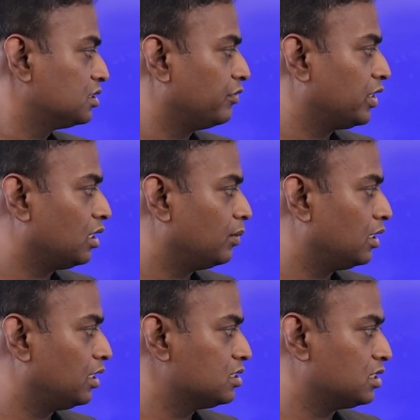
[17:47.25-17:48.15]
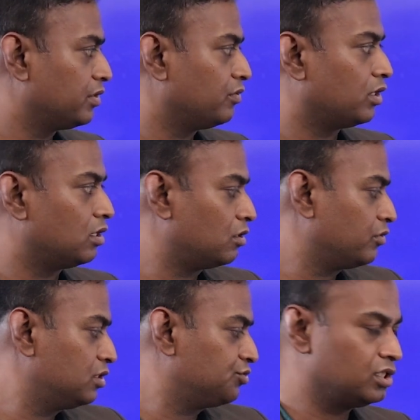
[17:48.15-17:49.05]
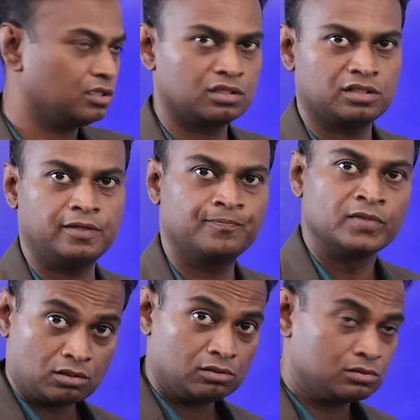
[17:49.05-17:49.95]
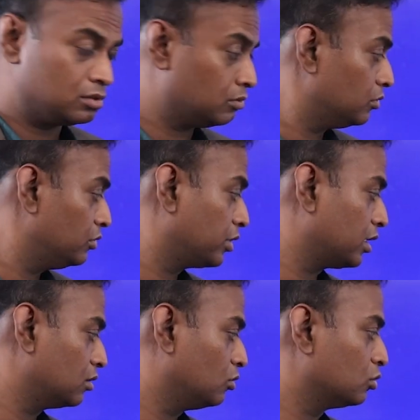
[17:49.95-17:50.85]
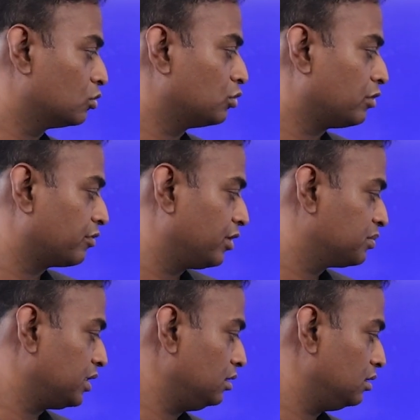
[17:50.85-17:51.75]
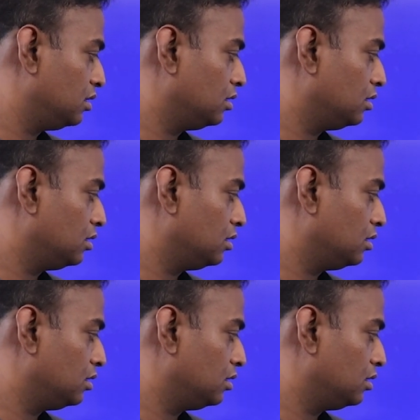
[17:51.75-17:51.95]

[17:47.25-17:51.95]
7997101303, or also you can go through our website,